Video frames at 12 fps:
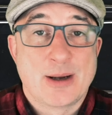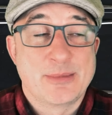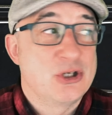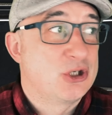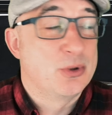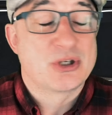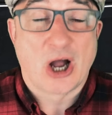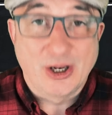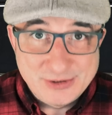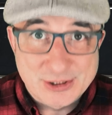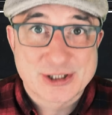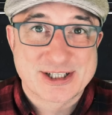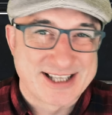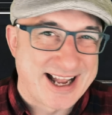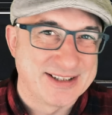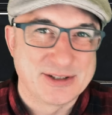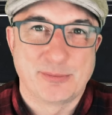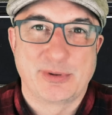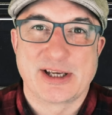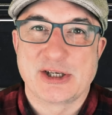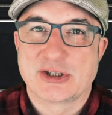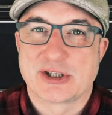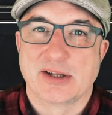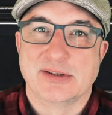she was understandably
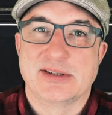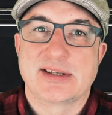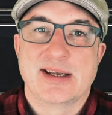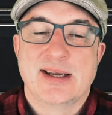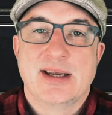stunned,